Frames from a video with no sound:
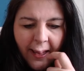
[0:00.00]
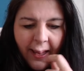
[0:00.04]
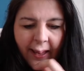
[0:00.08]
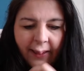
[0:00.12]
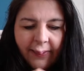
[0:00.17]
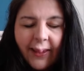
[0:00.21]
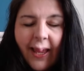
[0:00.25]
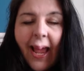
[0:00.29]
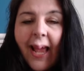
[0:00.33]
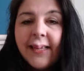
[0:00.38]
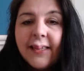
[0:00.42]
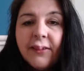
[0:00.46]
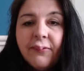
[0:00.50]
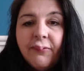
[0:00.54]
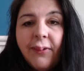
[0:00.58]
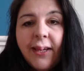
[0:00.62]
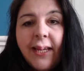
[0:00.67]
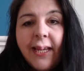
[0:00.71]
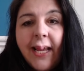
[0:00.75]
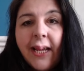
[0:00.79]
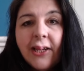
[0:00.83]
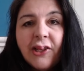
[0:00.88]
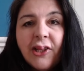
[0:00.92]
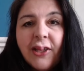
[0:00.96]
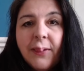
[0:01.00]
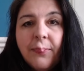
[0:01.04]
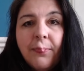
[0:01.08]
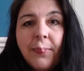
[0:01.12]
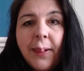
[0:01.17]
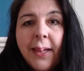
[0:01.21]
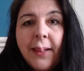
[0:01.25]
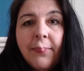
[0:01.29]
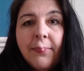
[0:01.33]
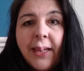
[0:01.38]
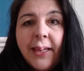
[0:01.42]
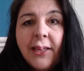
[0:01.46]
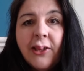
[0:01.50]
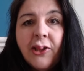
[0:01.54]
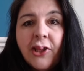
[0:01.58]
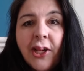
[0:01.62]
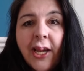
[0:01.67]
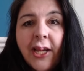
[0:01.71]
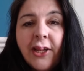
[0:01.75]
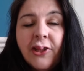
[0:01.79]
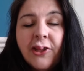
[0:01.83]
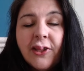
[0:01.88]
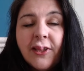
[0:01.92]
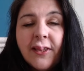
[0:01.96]
hasn't really actually been many
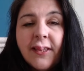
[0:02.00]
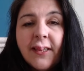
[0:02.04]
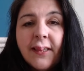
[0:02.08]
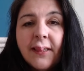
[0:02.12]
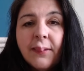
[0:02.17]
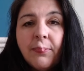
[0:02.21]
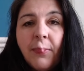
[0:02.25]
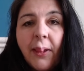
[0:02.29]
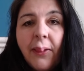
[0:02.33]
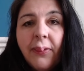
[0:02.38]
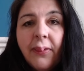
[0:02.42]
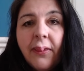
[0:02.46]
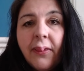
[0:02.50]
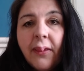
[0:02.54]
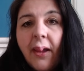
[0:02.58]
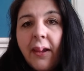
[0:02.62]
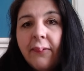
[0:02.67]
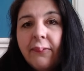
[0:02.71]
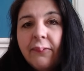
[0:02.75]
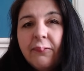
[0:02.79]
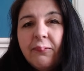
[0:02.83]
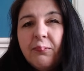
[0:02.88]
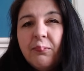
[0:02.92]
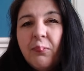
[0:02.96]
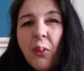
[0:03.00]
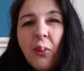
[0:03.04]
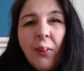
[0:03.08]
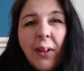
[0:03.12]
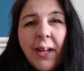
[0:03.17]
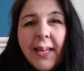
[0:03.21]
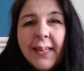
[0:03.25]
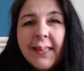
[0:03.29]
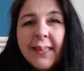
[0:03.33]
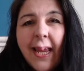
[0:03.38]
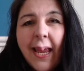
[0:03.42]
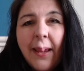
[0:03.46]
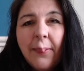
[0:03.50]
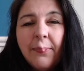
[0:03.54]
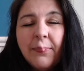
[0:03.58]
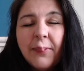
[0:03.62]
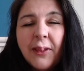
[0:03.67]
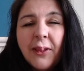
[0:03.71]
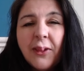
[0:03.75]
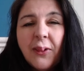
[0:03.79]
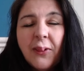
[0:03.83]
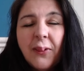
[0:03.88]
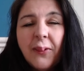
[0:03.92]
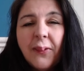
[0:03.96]
changes this month. I've more or less kept
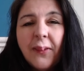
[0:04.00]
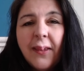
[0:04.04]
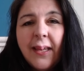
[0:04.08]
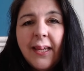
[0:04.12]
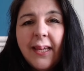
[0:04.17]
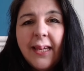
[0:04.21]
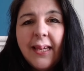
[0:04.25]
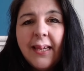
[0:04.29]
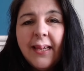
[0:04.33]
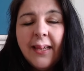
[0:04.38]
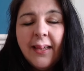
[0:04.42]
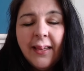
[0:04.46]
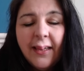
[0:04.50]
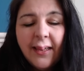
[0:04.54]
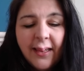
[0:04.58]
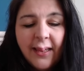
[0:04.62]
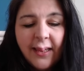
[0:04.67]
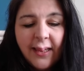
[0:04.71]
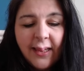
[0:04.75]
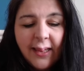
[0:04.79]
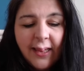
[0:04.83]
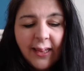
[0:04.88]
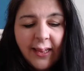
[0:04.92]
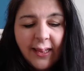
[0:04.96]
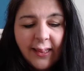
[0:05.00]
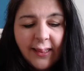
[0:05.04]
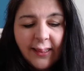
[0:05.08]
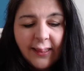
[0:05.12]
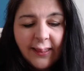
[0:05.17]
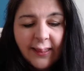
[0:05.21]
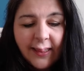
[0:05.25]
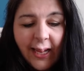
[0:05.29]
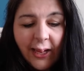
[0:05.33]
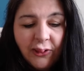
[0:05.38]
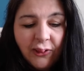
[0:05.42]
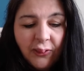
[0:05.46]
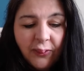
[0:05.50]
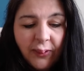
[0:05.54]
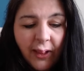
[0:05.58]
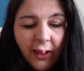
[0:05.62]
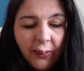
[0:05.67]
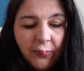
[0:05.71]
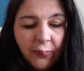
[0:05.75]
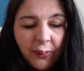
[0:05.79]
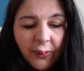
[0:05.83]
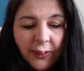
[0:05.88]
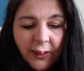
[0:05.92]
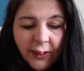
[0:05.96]
to the schedule that I
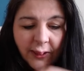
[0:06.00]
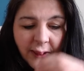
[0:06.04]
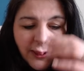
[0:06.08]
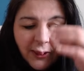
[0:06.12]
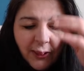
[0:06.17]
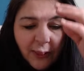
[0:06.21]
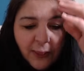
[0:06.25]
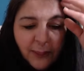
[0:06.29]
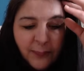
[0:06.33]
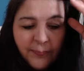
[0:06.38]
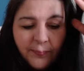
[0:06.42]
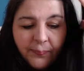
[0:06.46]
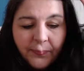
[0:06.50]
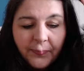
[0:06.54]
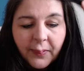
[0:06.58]
wanted to.